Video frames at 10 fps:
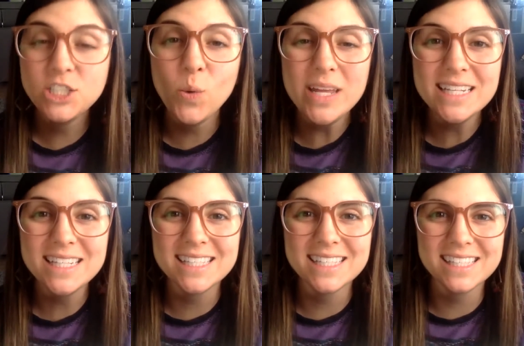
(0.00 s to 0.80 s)

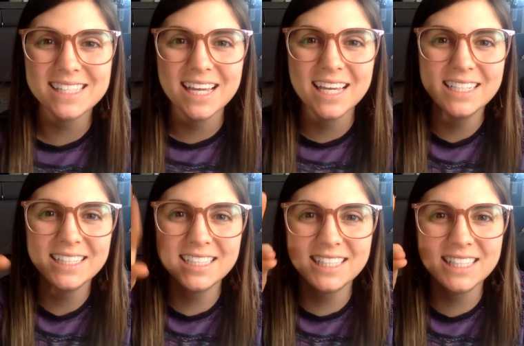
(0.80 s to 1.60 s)
Twins.
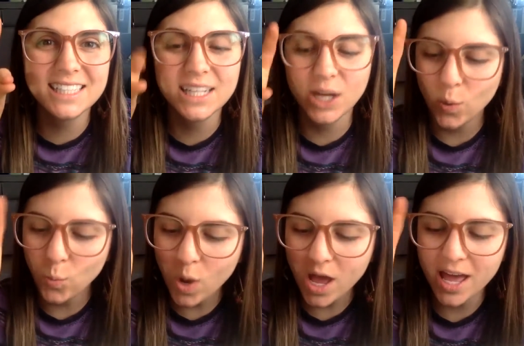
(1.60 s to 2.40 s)
T,
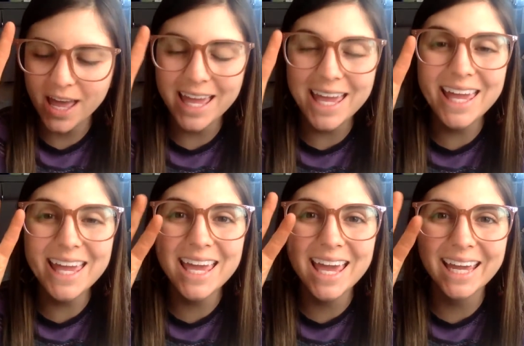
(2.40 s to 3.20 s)
w,
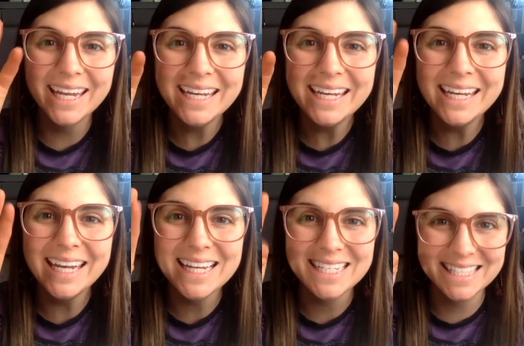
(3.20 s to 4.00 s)
i,
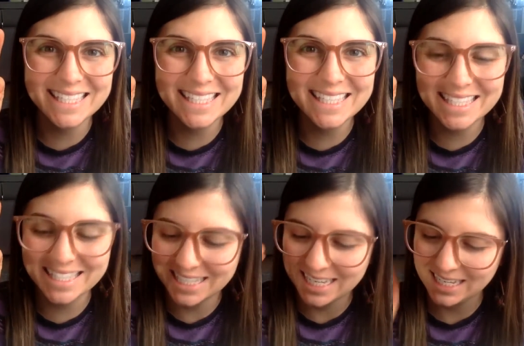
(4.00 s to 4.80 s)
n, z.